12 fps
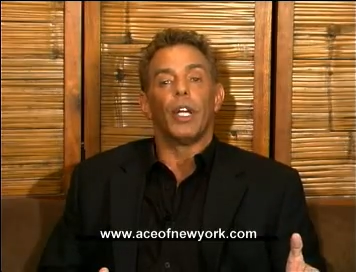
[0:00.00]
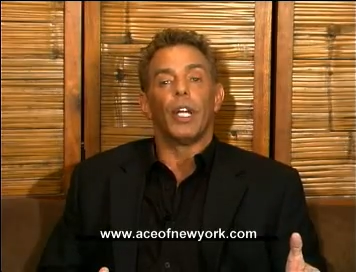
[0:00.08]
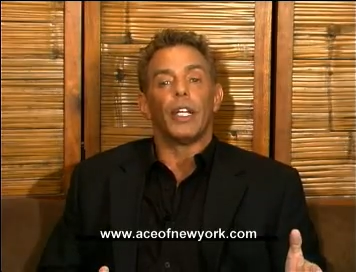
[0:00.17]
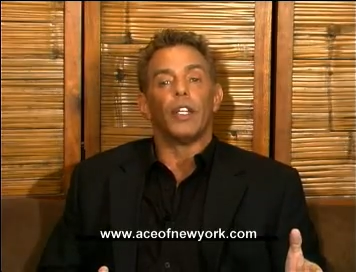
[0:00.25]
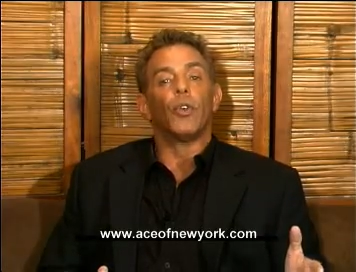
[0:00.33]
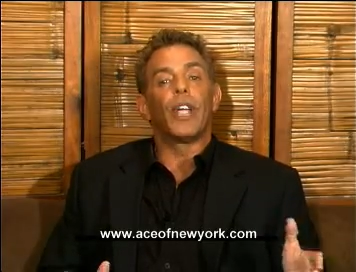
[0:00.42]

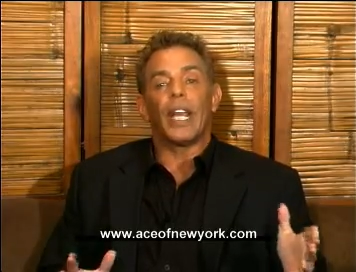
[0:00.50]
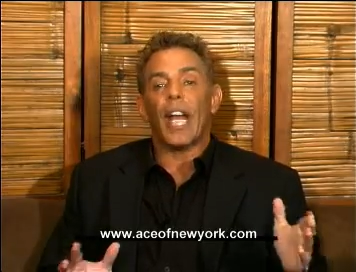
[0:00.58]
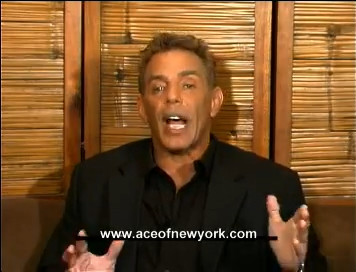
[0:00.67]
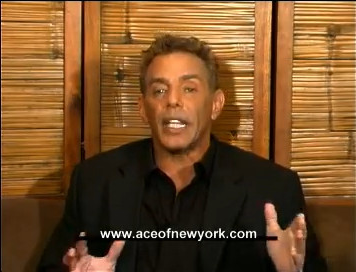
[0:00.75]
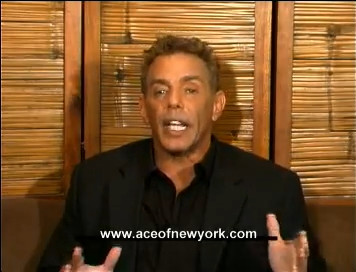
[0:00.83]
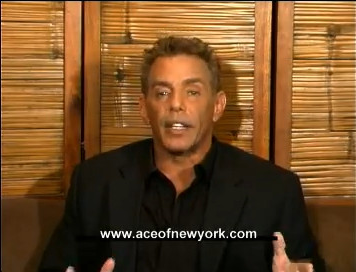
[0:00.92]
You cannot
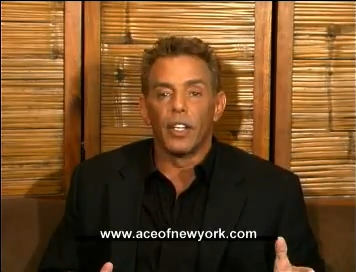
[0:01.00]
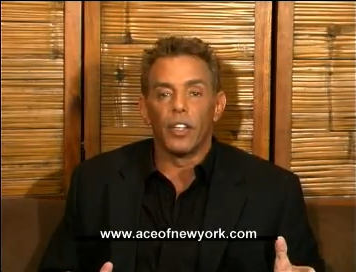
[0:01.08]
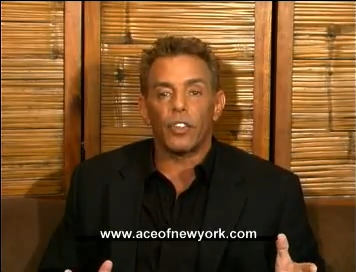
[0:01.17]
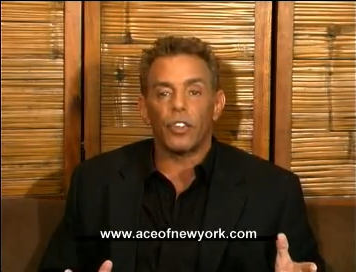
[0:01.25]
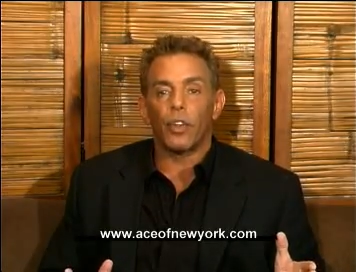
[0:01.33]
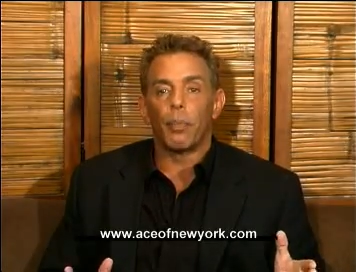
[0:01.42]
let
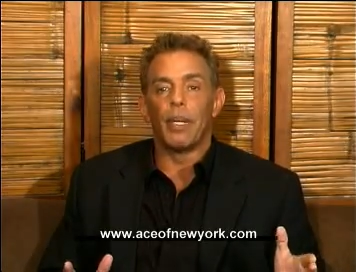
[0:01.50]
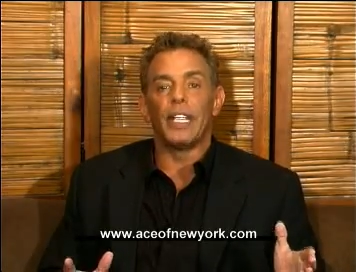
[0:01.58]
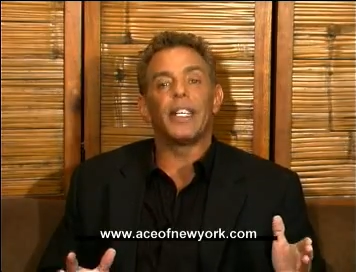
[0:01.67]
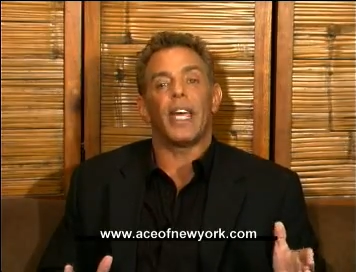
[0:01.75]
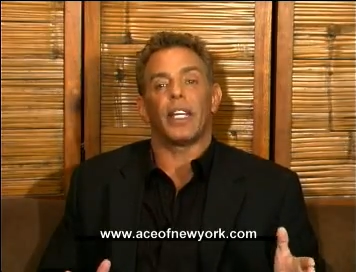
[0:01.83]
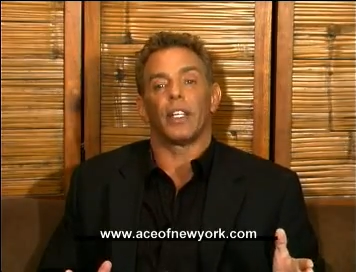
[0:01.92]
this be
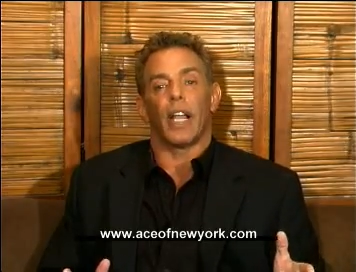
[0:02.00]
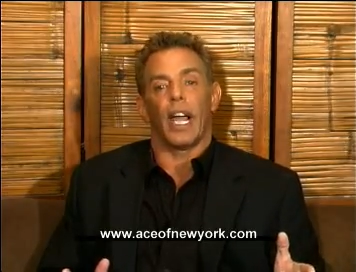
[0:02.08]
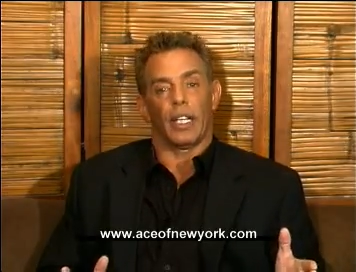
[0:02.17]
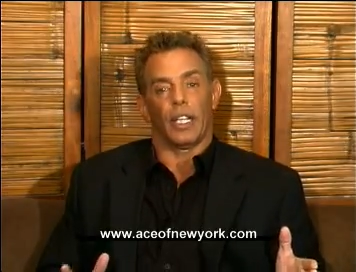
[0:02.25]
taken lightly.